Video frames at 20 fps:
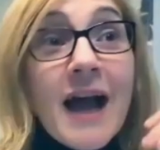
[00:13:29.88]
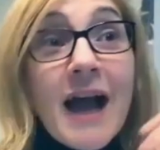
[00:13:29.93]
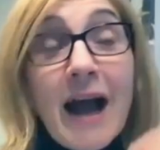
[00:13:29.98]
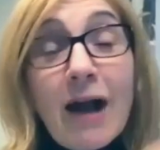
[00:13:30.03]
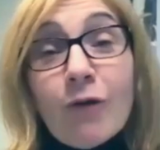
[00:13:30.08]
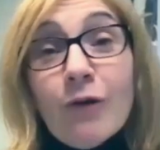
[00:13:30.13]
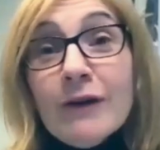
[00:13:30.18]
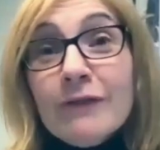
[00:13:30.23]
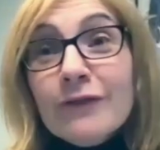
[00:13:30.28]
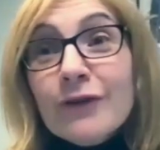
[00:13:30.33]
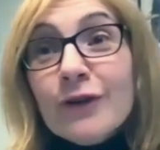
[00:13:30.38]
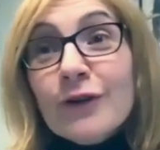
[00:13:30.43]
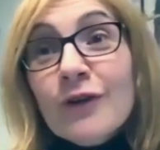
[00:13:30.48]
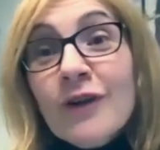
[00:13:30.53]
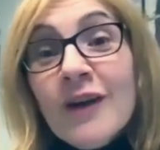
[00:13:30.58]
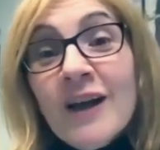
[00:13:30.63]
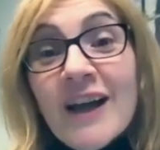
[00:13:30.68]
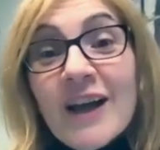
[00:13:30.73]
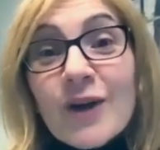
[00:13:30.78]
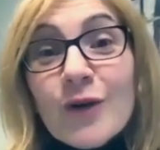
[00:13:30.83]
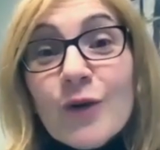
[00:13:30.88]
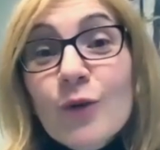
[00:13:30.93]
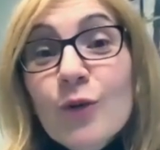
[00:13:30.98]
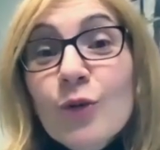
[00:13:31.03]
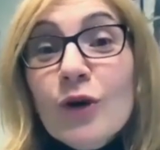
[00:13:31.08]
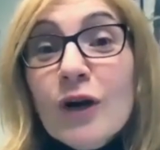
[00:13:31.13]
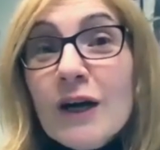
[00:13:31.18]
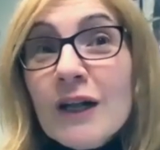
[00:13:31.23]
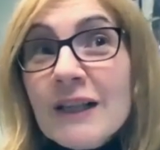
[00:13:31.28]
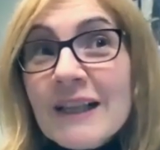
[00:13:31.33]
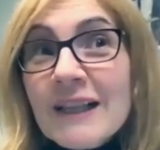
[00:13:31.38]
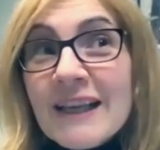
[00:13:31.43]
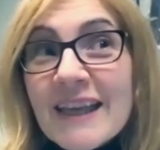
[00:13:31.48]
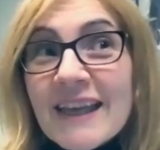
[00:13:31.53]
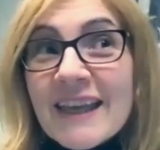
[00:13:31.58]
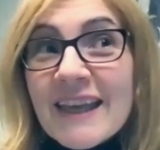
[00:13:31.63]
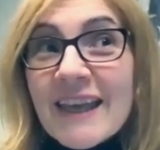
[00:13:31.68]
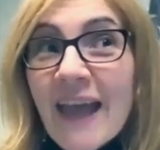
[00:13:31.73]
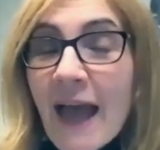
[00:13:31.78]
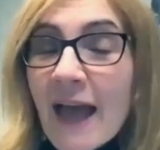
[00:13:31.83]
However, Google
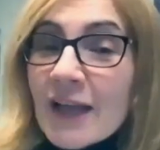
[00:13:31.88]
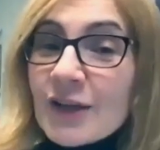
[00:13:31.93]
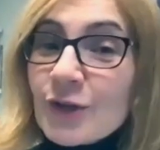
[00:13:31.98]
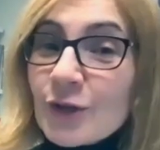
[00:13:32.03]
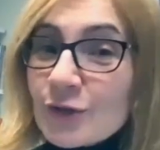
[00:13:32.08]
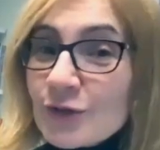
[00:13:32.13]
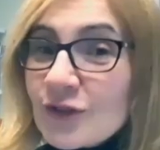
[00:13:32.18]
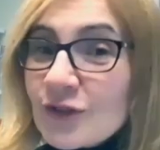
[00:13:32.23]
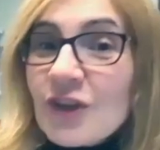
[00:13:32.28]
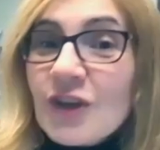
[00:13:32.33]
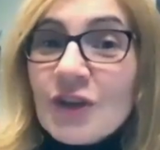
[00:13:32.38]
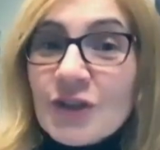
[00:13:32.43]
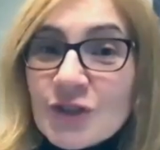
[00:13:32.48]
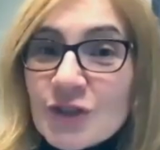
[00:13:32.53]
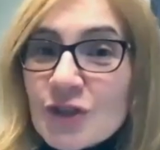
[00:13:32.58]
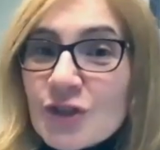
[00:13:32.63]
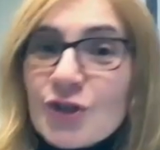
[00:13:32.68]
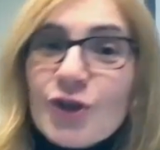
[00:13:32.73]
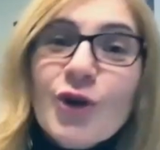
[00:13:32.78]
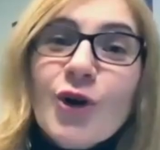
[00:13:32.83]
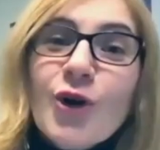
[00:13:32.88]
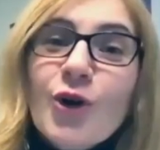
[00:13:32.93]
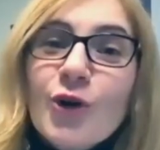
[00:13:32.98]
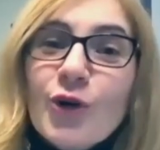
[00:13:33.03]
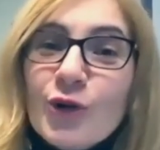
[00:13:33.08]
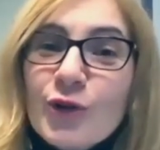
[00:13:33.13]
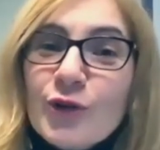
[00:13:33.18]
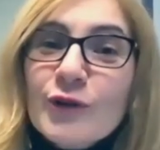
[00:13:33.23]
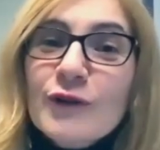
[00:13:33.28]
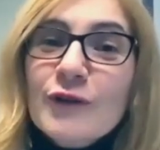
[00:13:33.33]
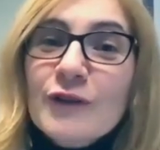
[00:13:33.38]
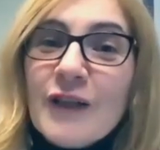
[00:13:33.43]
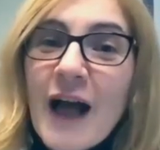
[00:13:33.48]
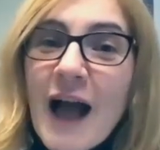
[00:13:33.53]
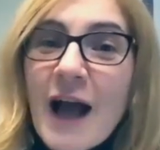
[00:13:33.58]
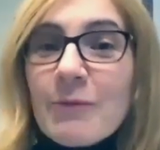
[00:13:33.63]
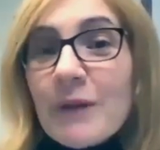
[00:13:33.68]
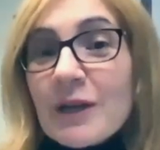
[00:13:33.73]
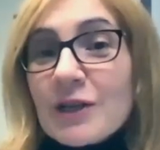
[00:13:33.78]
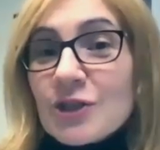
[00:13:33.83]
cannot control how
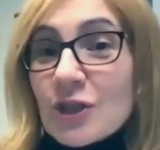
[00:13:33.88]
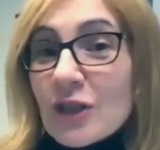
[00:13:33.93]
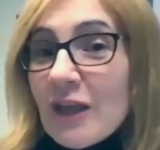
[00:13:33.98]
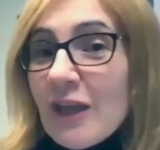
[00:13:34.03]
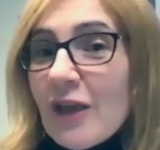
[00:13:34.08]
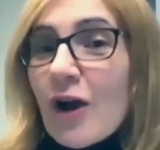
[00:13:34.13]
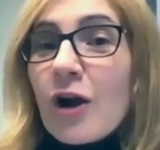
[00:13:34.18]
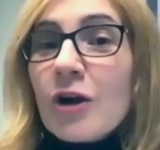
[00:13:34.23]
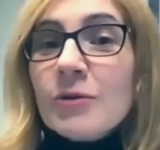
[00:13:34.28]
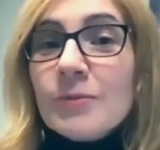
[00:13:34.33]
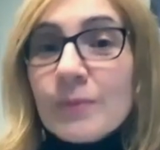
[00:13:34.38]
much they are